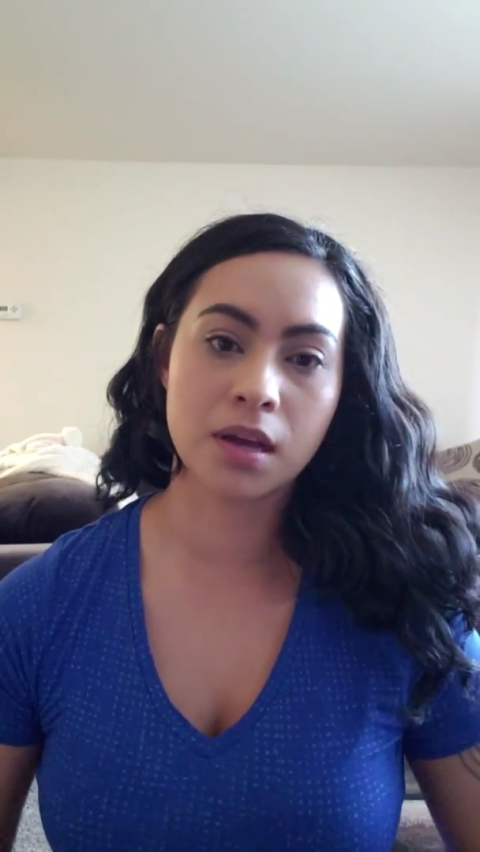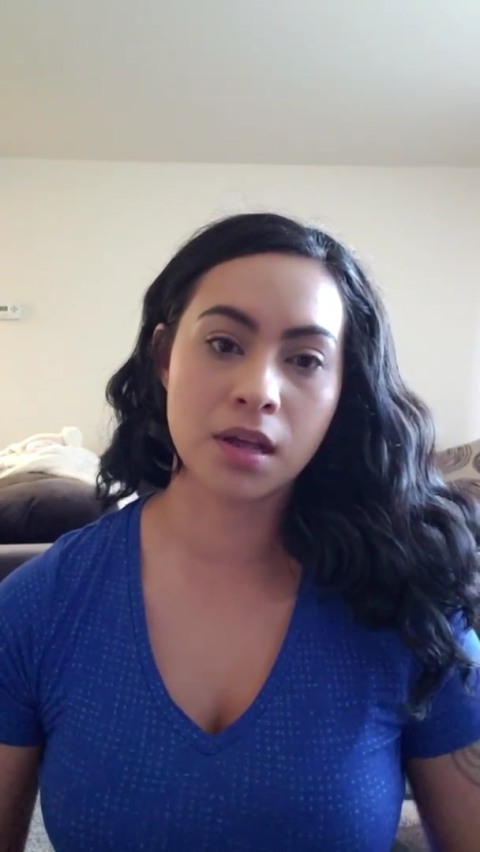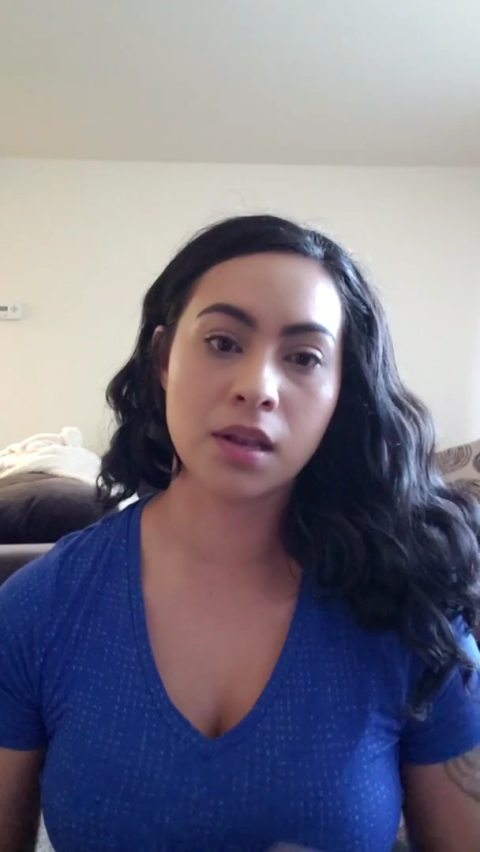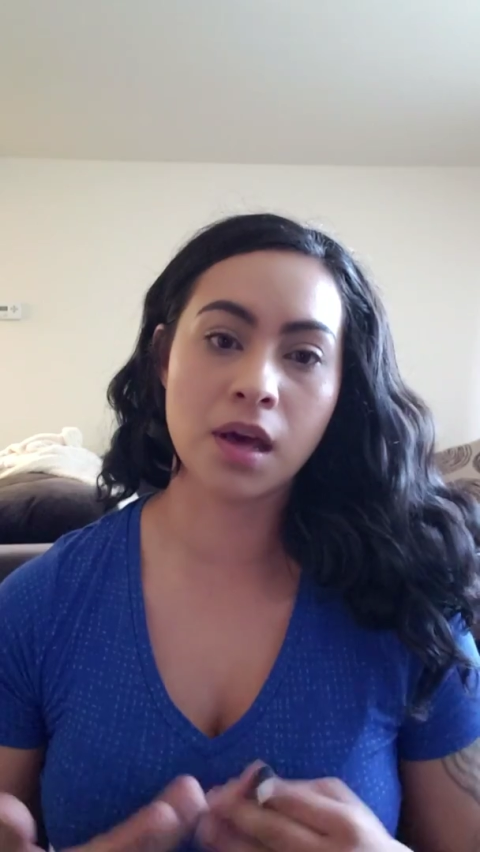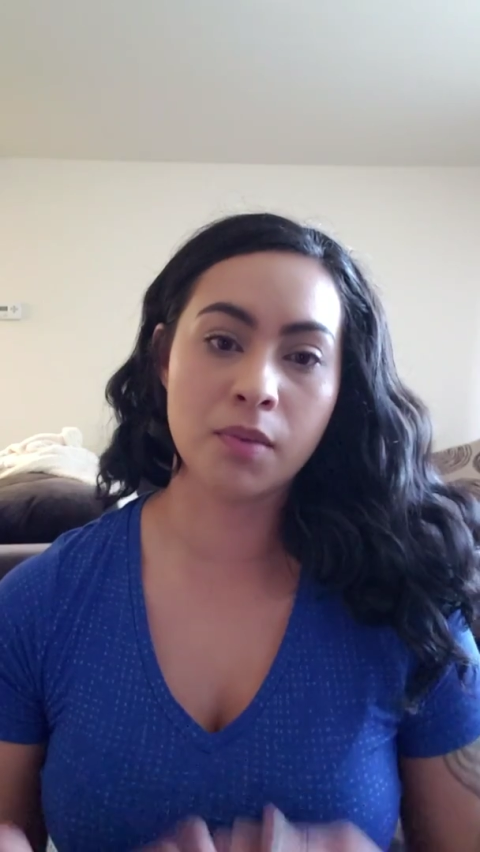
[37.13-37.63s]

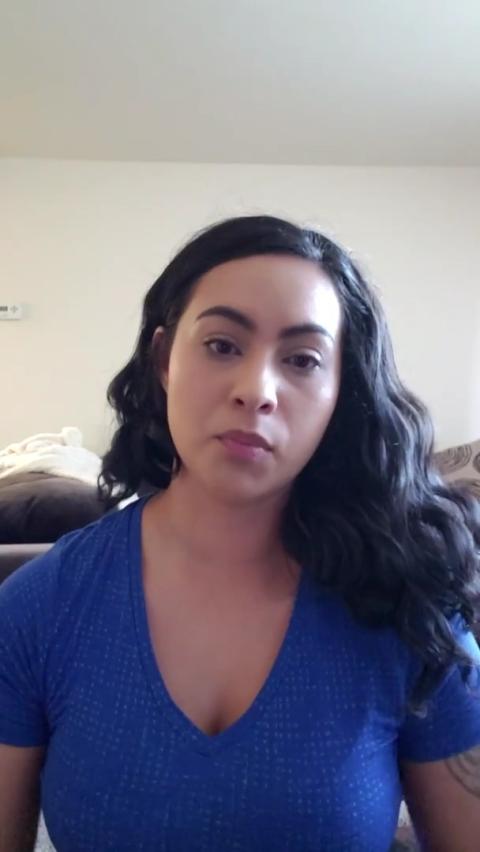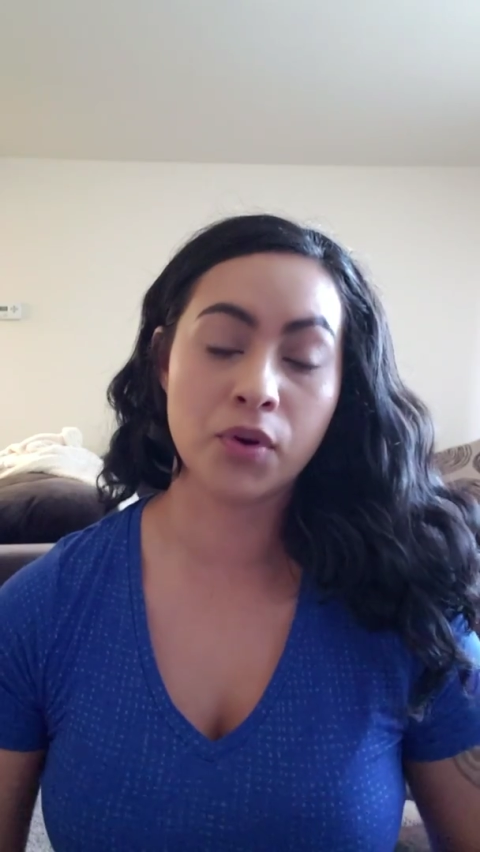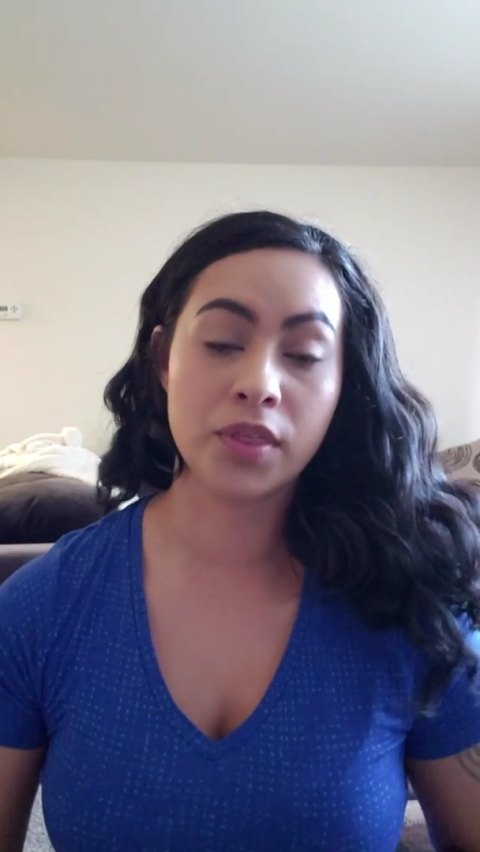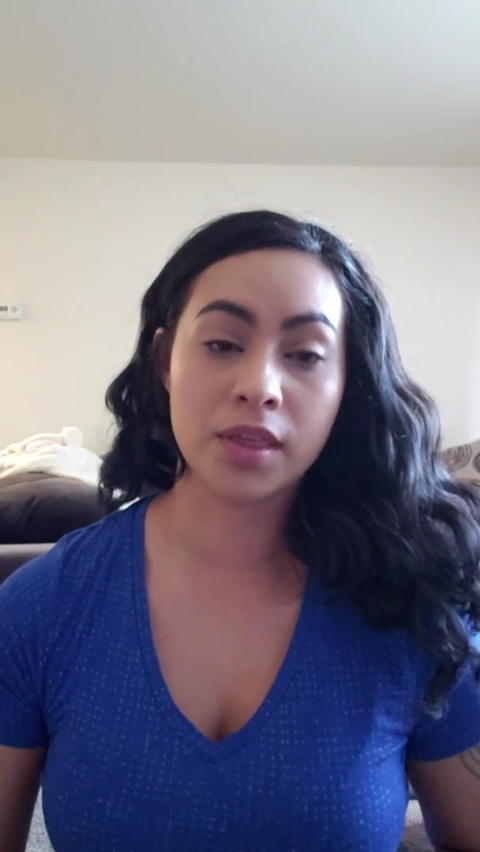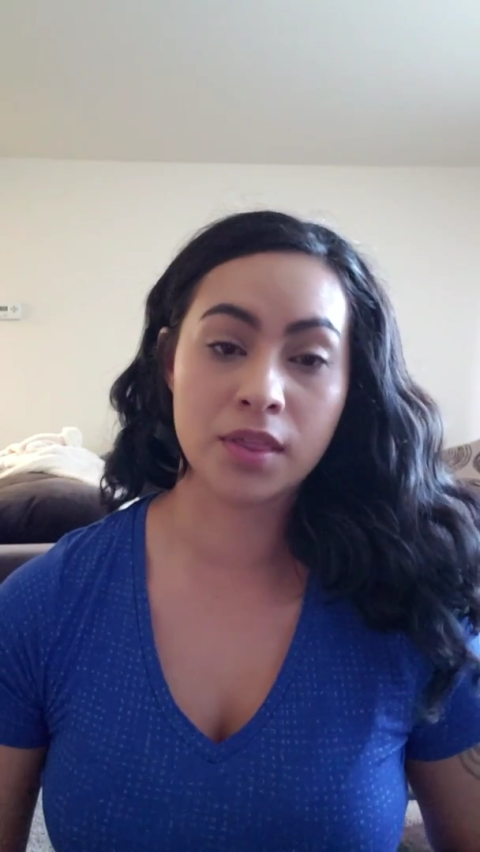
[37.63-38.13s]
a lot
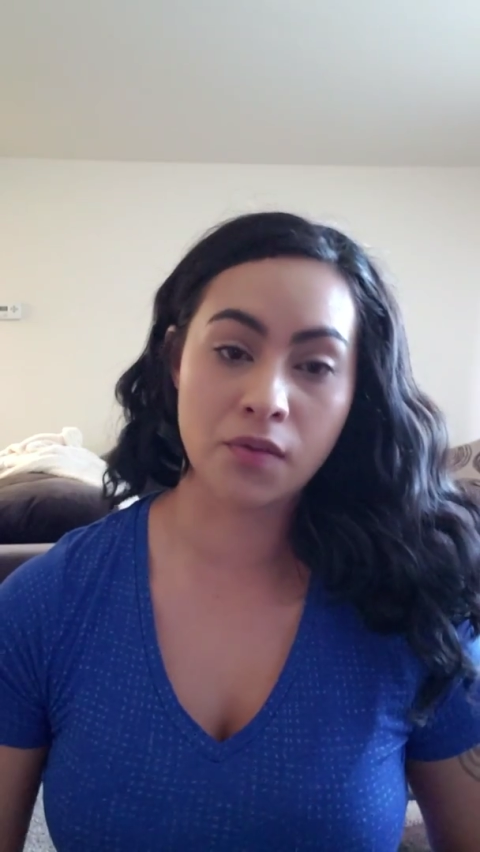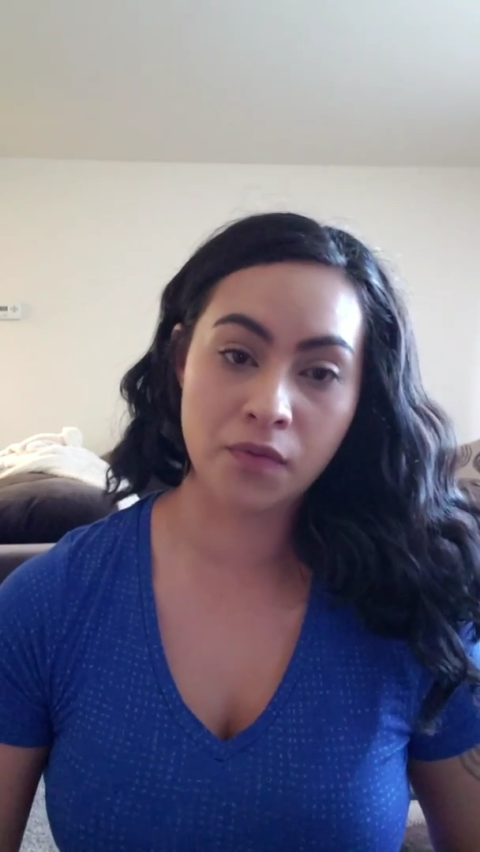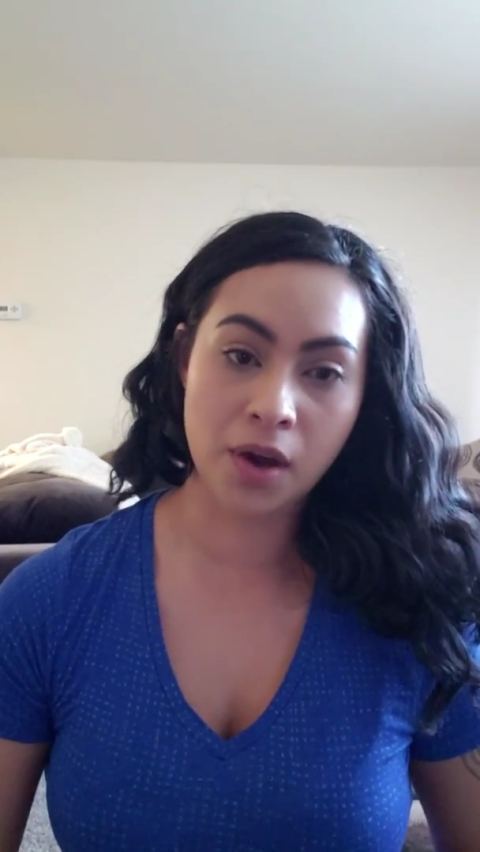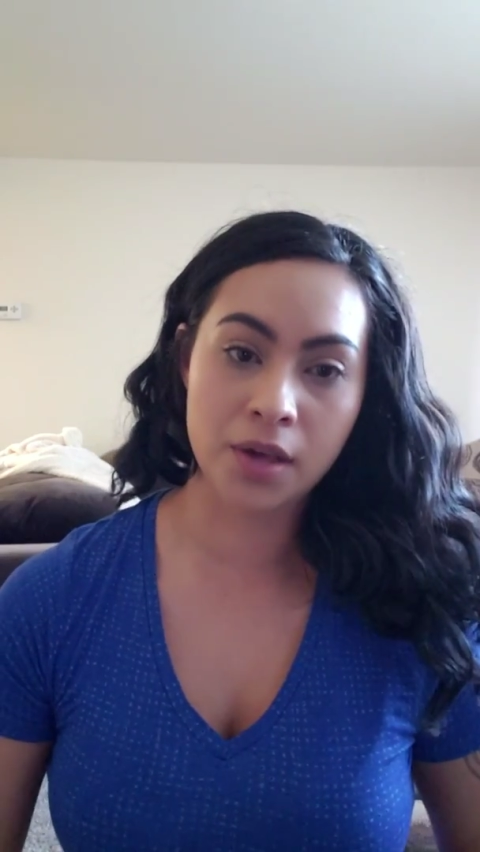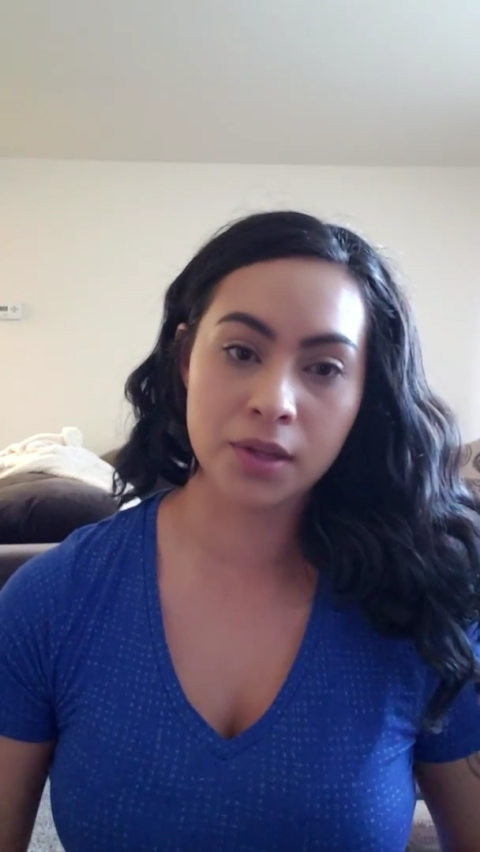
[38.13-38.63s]
more than the
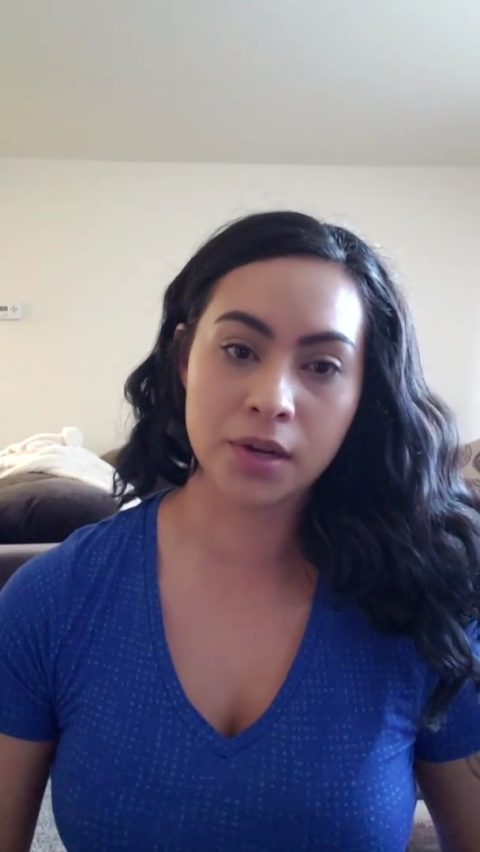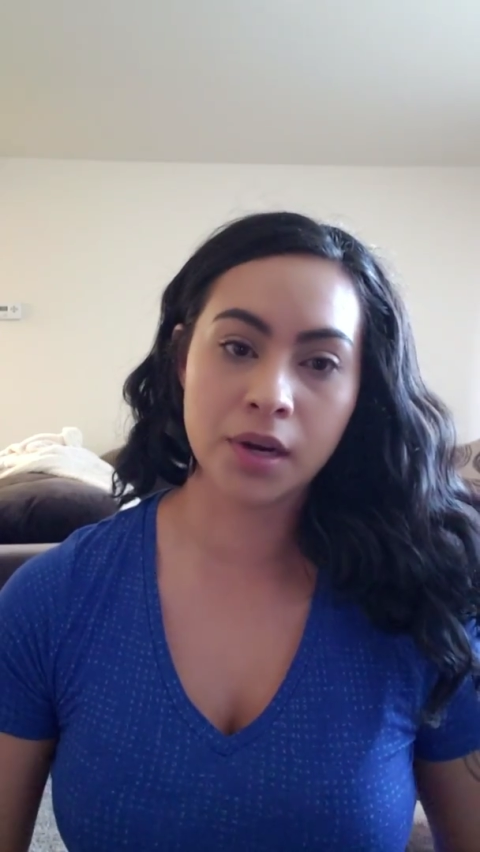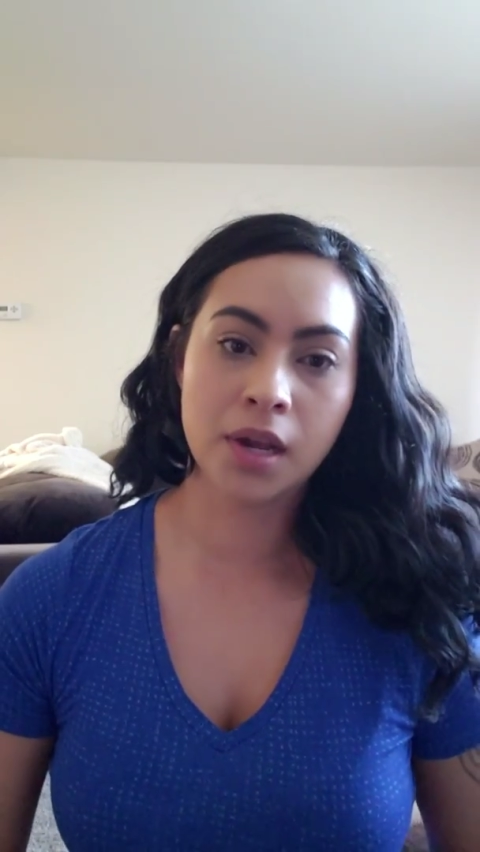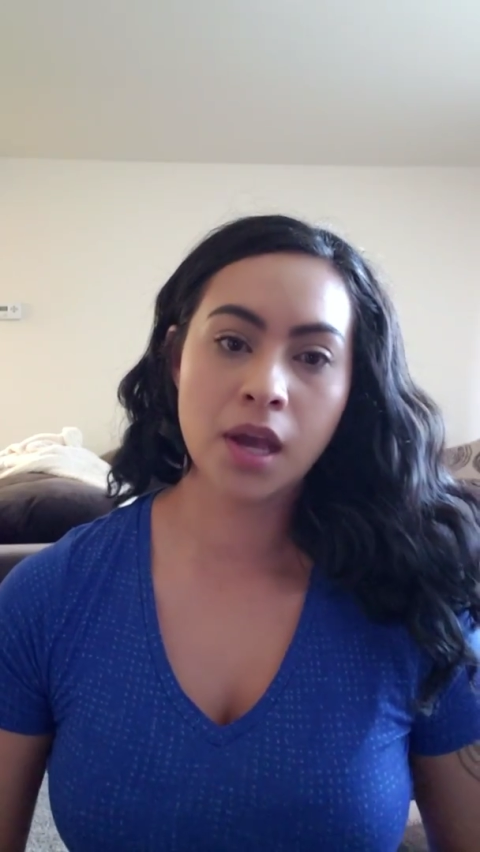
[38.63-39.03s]
father,